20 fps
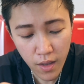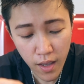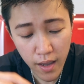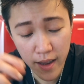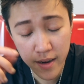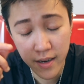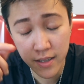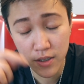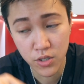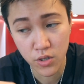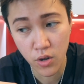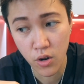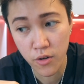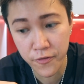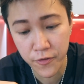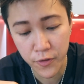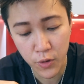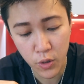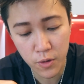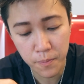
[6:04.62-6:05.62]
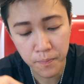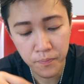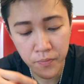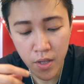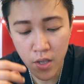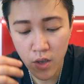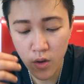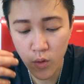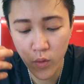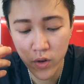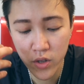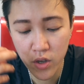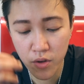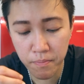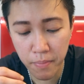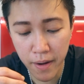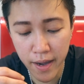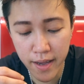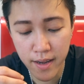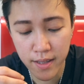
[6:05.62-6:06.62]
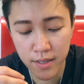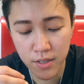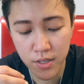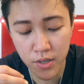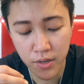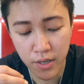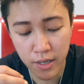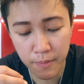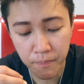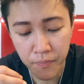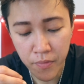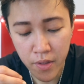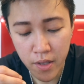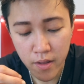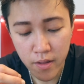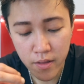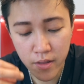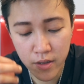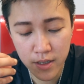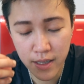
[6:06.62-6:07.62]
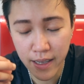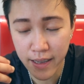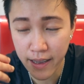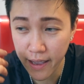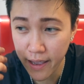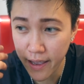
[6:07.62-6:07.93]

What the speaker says: And the tofu, when you bite into it, there's like